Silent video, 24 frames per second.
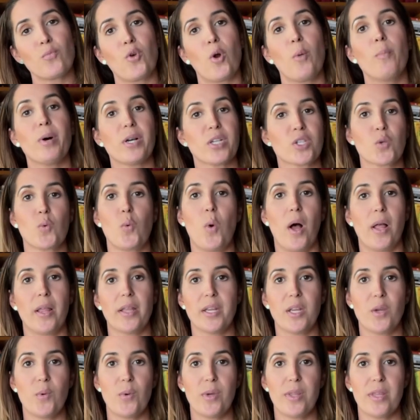robust
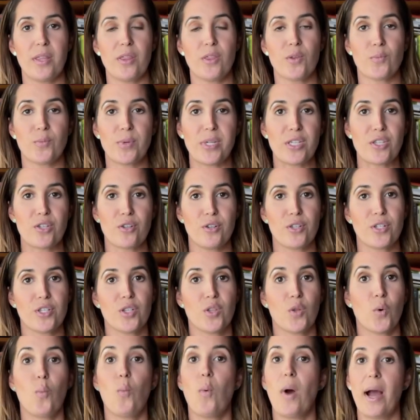quality within the research and
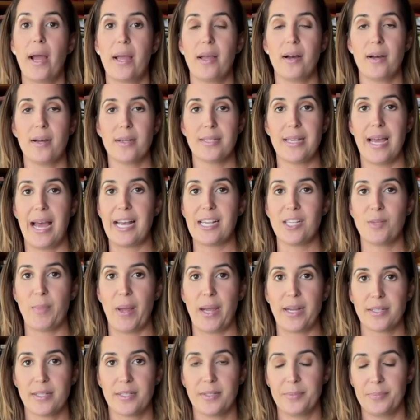the why us
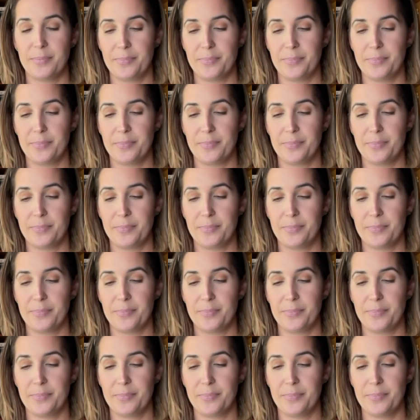aspect.